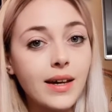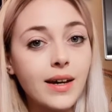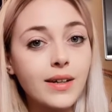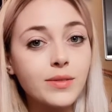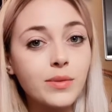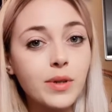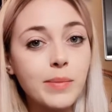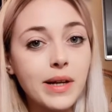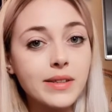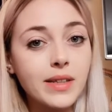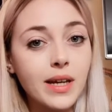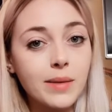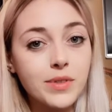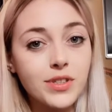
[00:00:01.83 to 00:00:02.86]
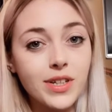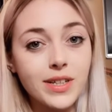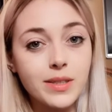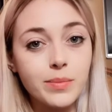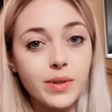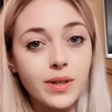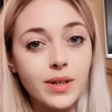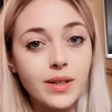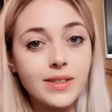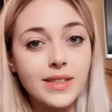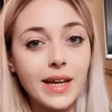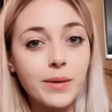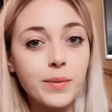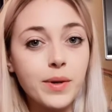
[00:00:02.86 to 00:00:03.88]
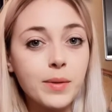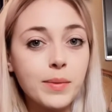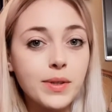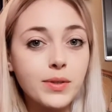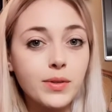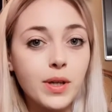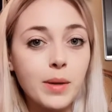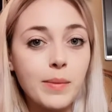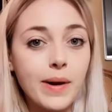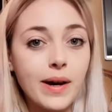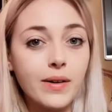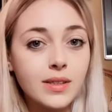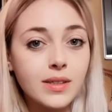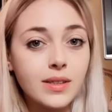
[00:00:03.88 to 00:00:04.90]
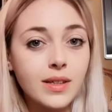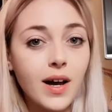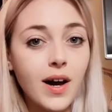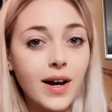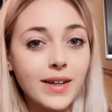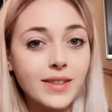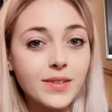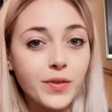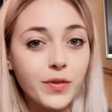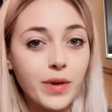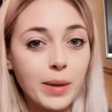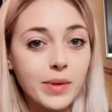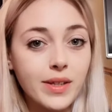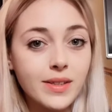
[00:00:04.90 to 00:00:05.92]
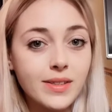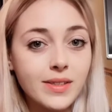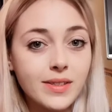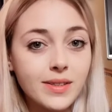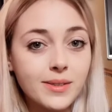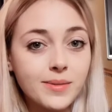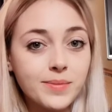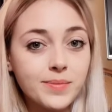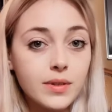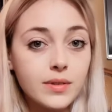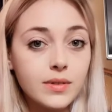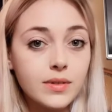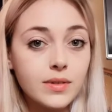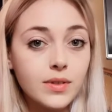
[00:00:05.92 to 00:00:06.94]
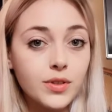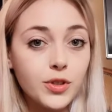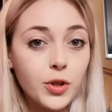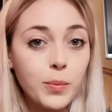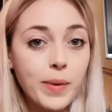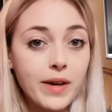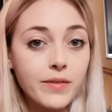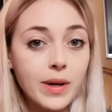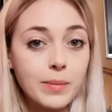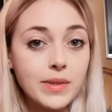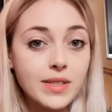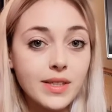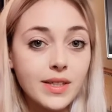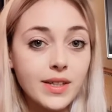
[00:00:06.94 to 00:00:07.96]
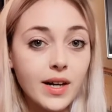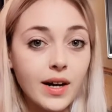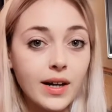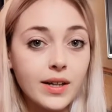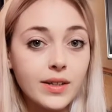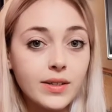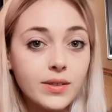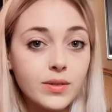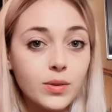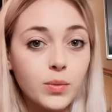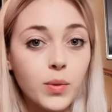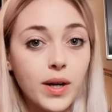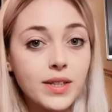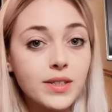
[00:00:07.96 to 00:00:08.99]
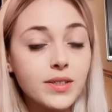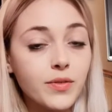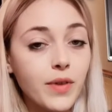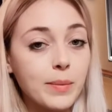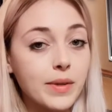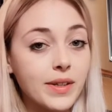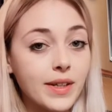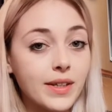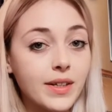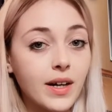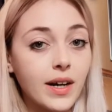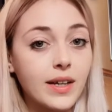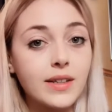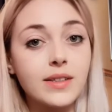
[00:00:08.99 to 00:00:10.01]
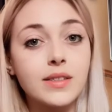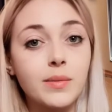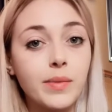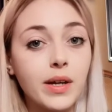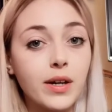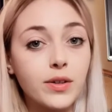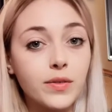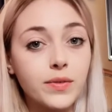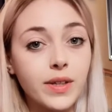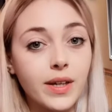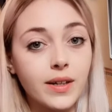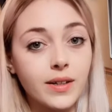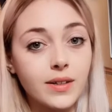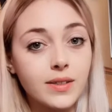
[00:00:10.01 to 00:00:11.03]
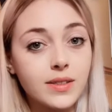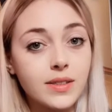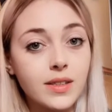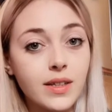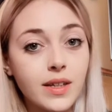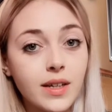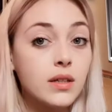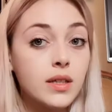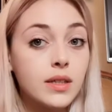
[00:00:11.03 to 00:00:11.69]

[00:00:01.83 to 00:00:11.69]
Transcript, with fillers: Hey guys, welcome back to Captain Jasper. Today we're going to be talking about hides for rabbits. Do pet rabbits need a hide? Or why does a rabbit need a hide? Is something I often get asked.